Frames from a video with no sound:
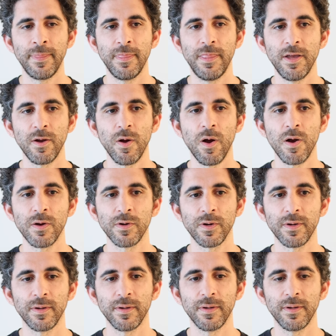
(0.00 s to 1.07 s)
there
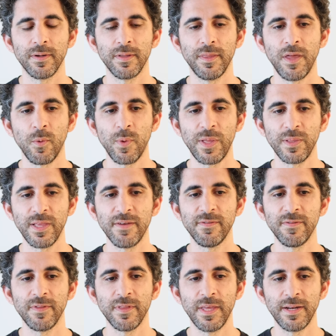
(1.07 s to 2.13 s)
are that we
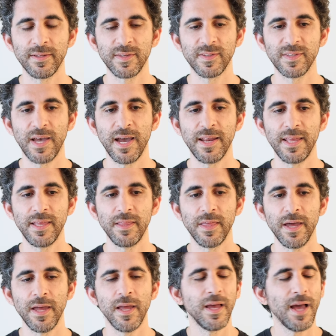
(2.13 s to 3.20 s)
live in a society
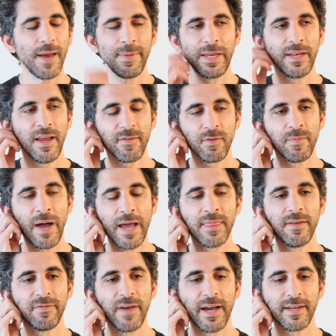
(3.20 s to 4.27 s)
that I mean, never mind
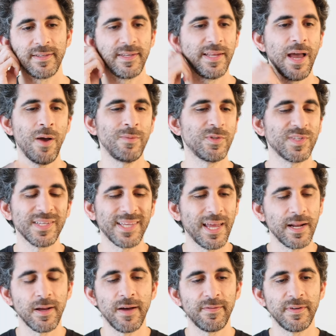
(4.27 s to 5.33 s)
the fact. See, now I'm just like
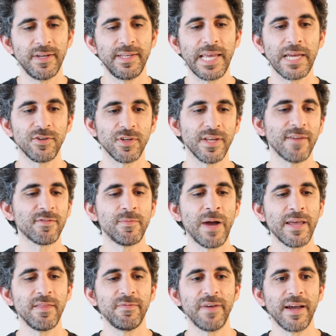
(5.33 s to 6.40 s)
getting off on a tangent. Never
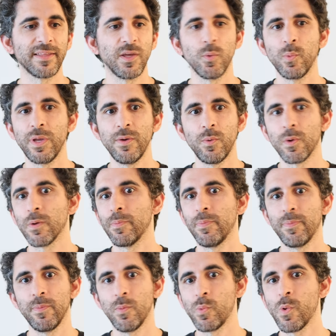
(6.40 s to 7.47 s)
mind the fact that we were
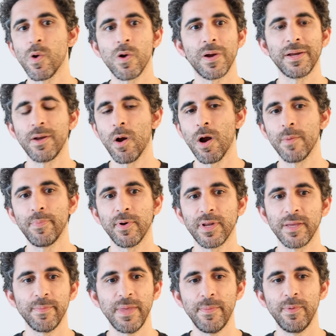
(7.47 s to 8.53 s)
were and are
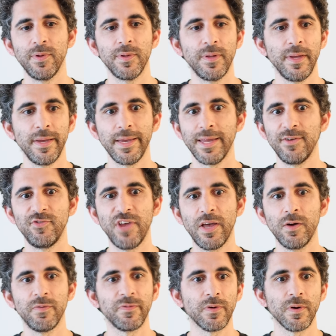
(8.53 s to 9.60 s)
putting people in
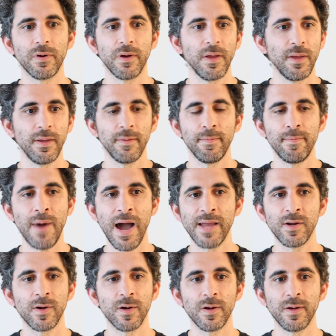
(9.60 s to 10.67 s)
jail for
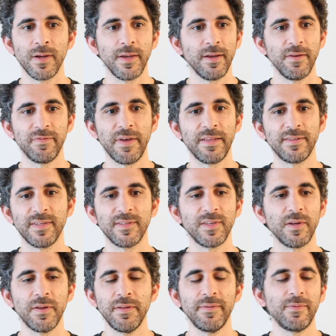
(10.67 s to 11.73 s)
minor offenses.
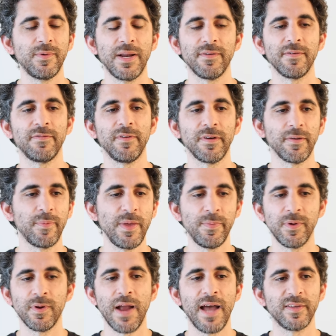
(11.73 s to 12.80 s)
You know, whatever.
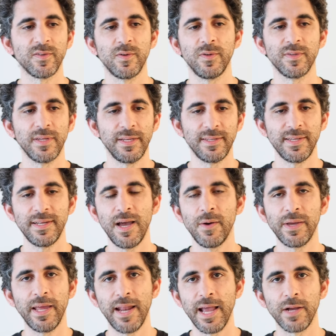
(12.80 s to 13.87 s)
People are assholes, and I see now
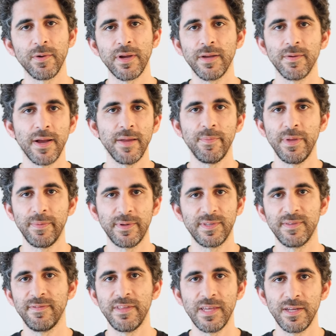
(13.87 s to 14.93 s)
I get angry, right,
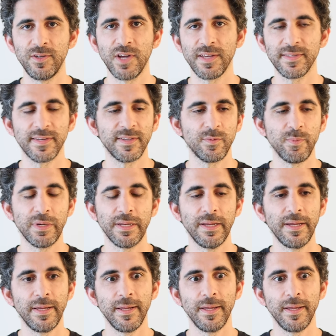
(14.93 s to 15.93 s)
because of the injustice. But